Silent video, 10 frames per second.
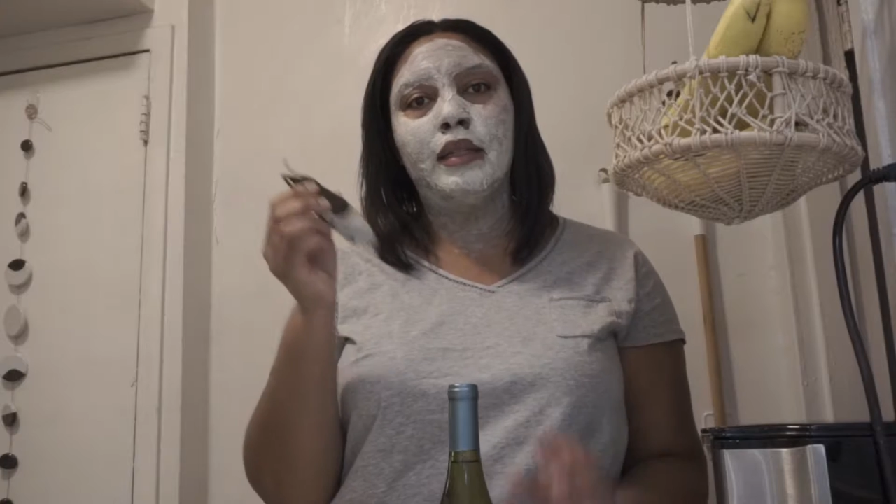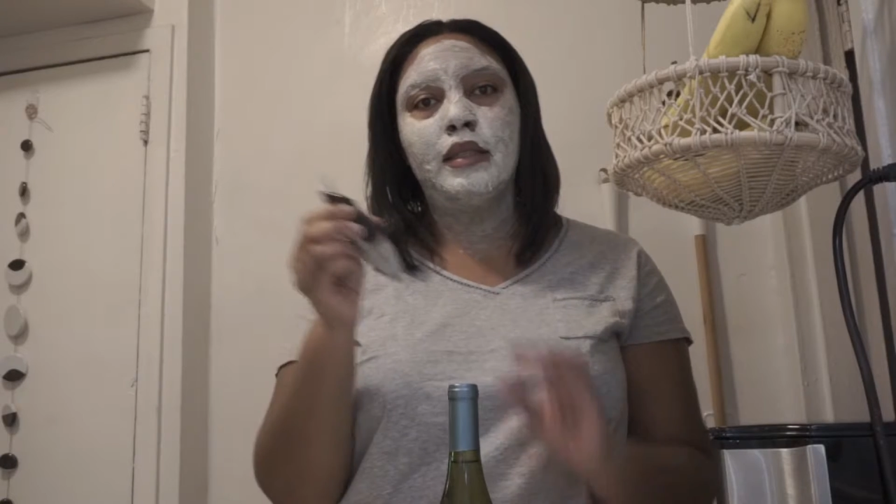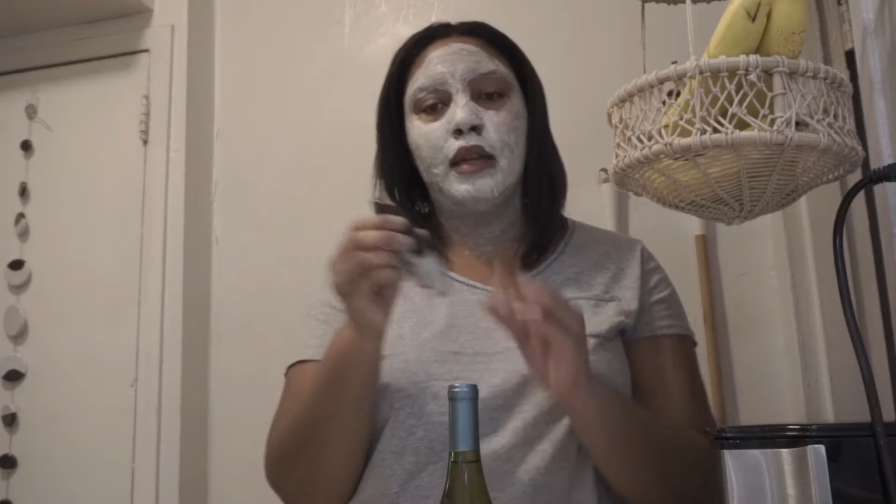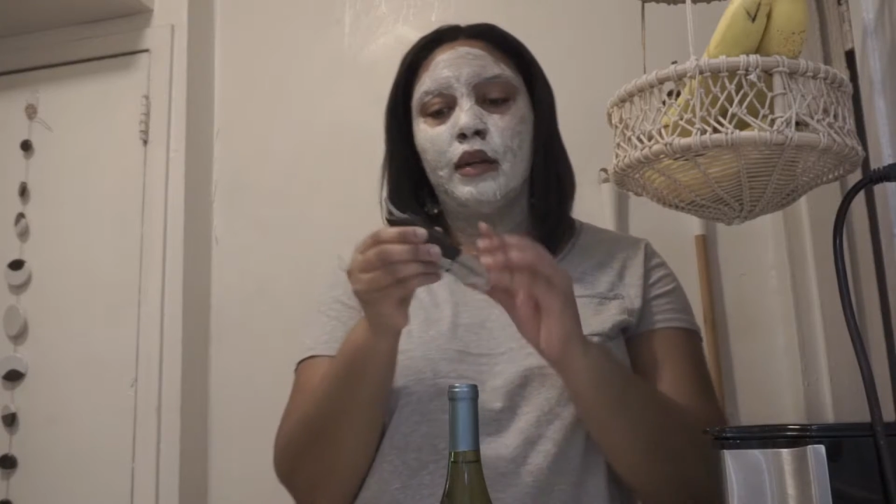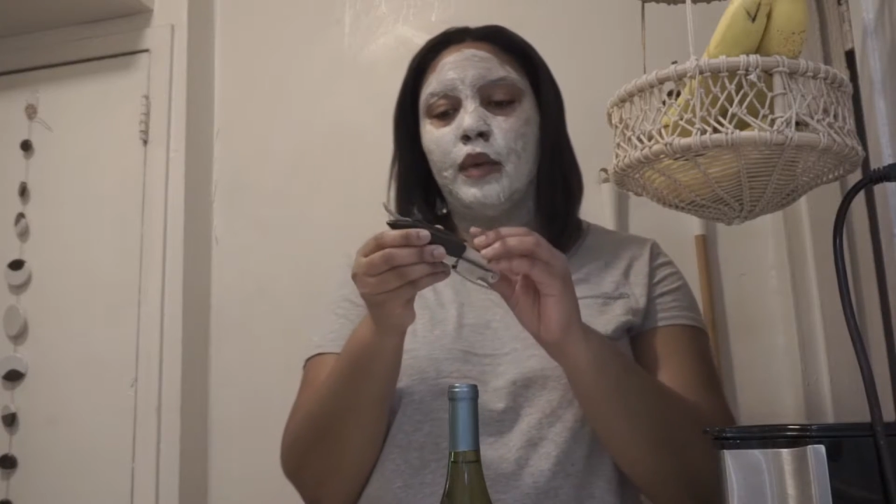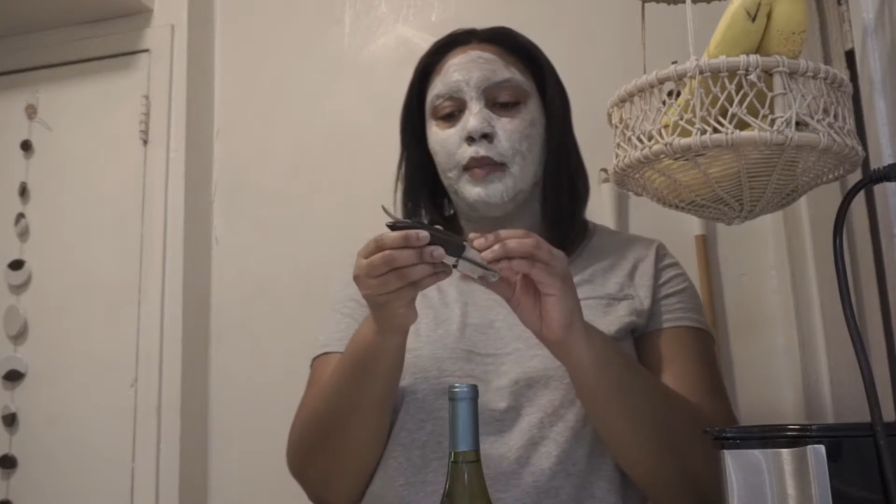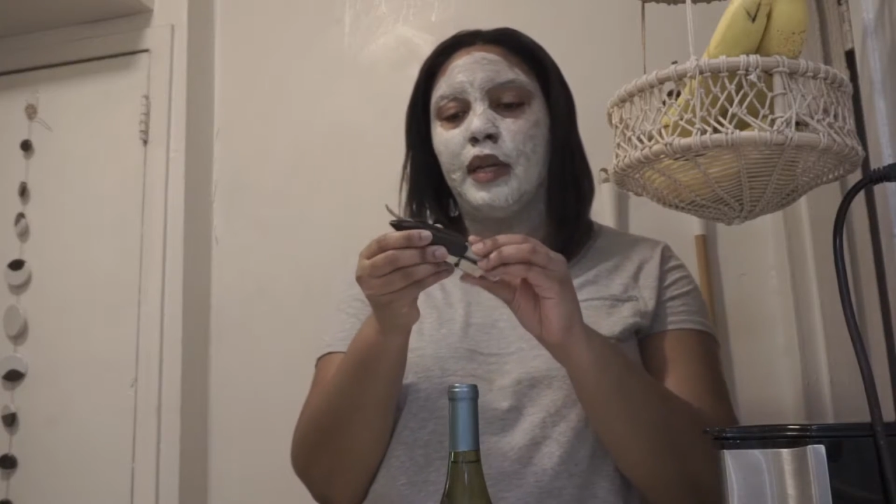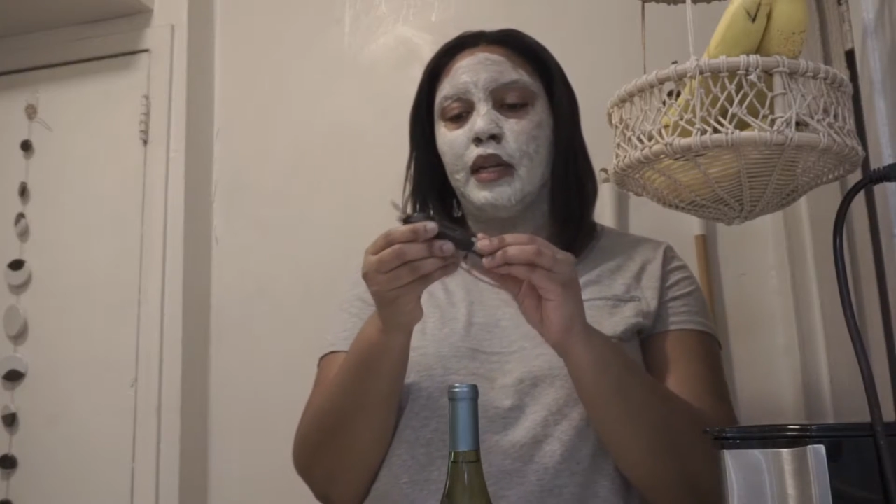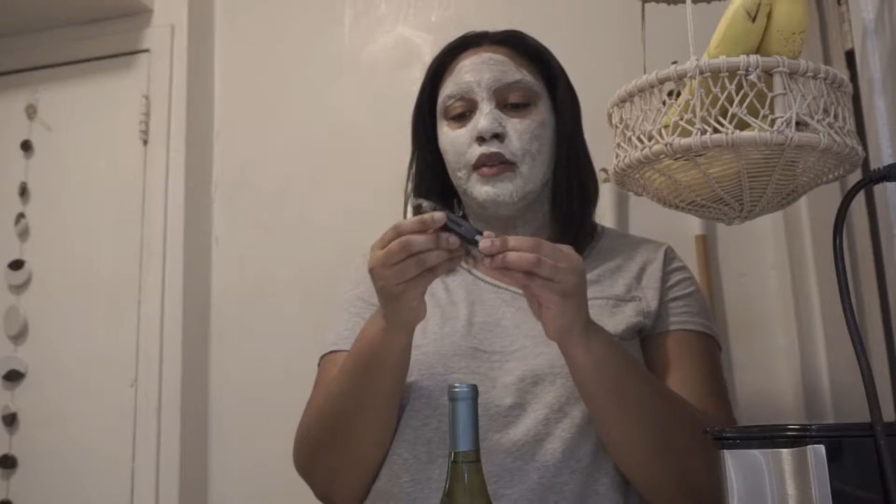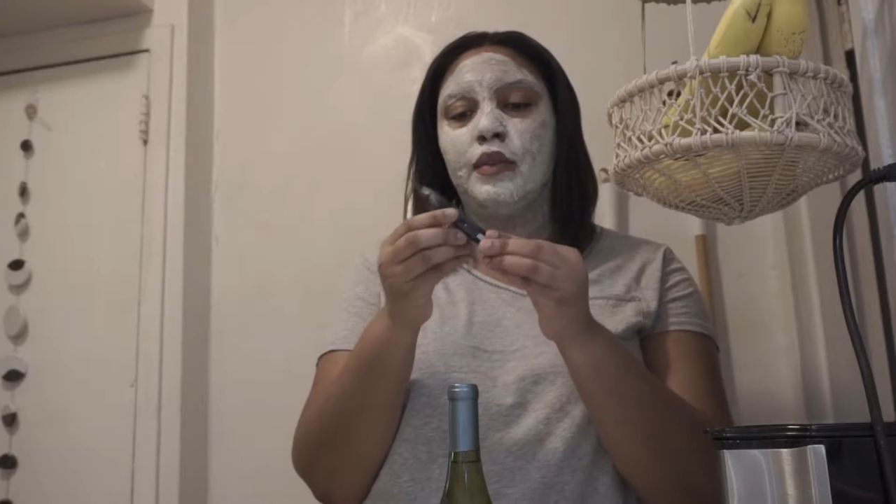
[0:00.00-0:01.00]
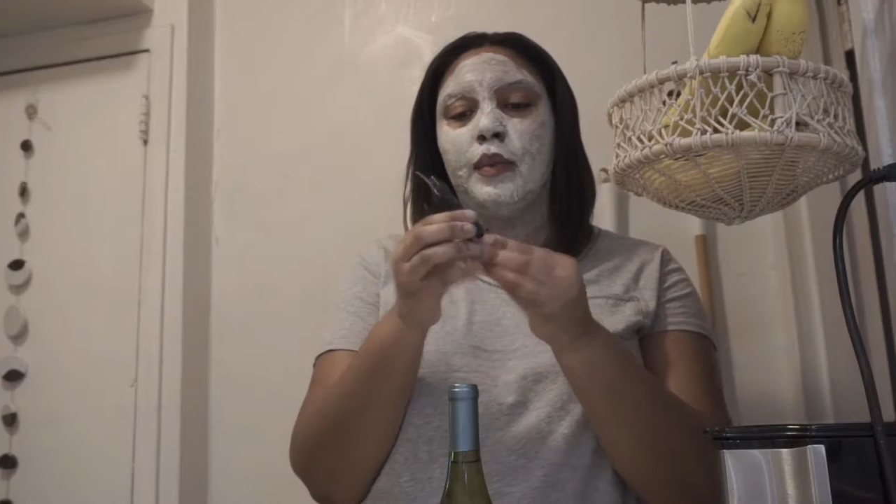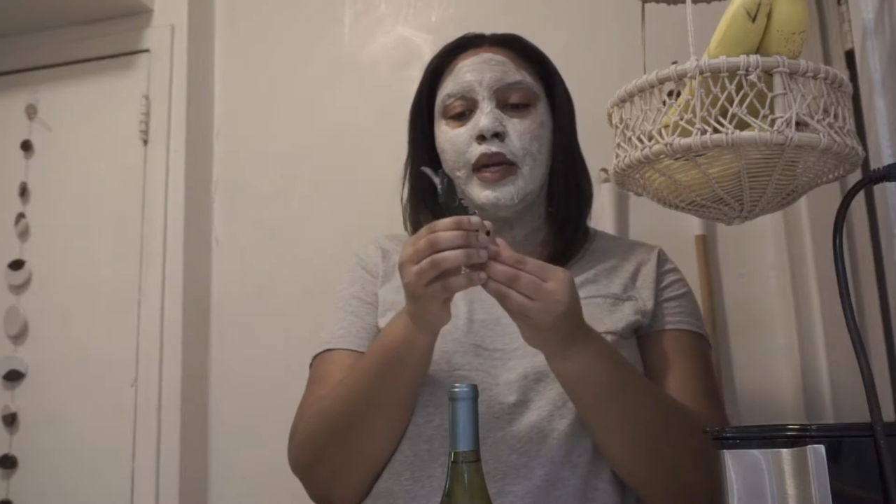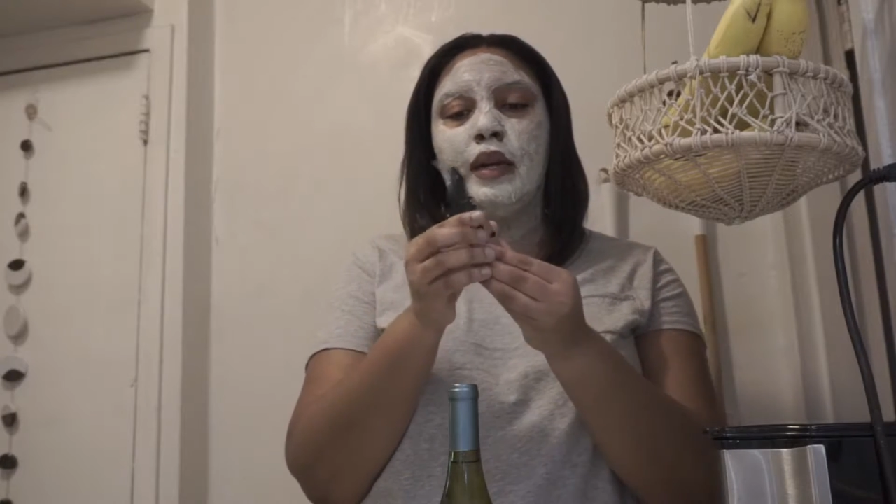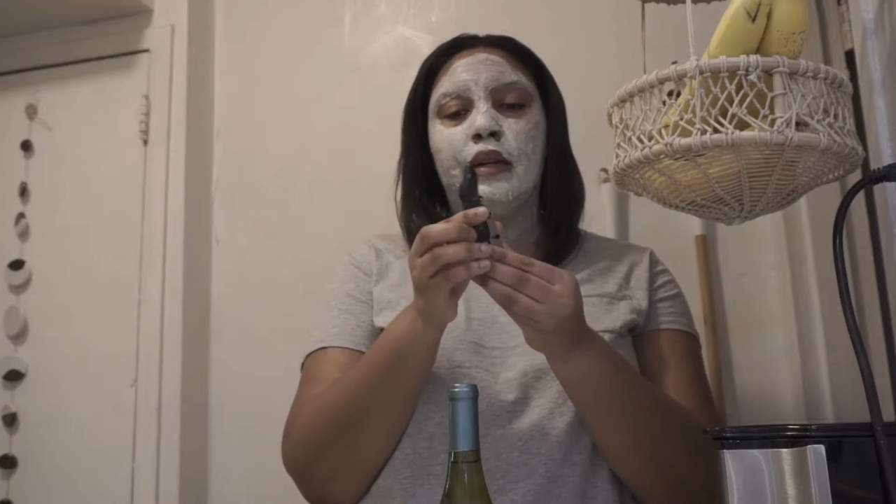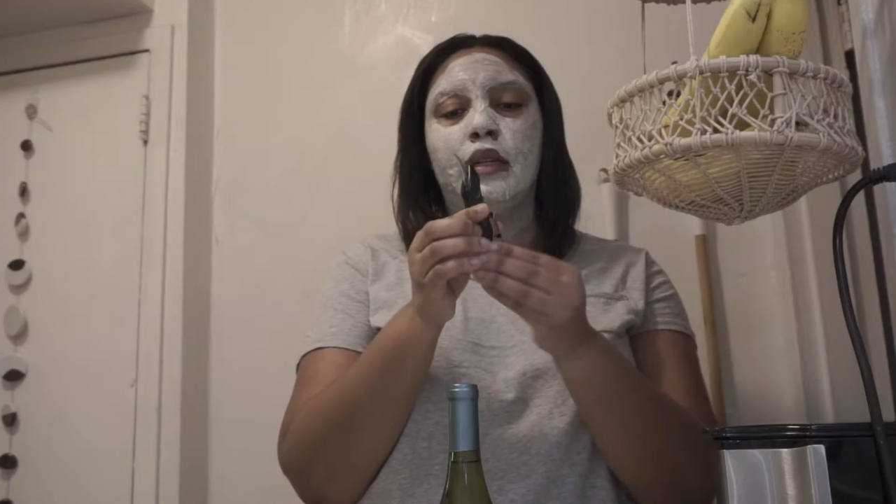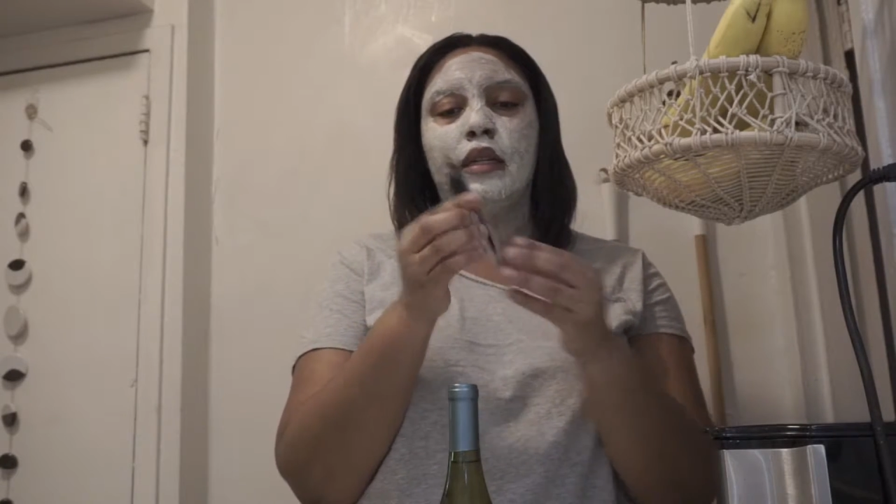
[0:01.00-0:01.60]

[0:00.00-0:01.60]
it's not a weapon, I swear.